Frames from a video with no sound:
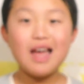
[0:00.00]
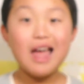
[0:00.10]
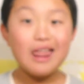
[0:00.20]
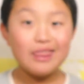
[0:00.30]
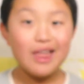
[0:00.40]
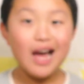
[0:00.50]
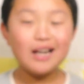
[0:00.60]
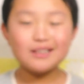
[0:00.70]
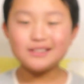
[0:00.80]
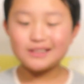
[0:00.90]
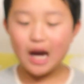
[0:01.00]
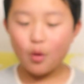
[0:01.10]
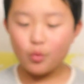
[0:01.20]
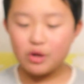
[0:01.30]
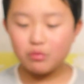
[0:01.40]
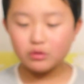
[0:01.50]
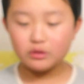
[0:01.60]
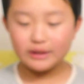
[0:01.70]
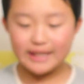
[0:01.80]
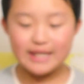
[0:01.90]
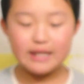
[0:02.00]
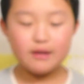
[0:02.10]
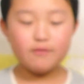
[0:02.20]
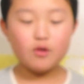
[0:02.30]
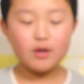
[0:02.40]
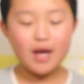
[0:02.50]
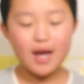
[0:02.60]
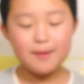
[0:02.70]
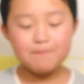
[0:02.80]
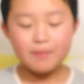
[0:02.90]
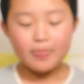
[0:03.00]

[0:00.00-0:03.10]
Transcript: And that is how we will leave. Okay.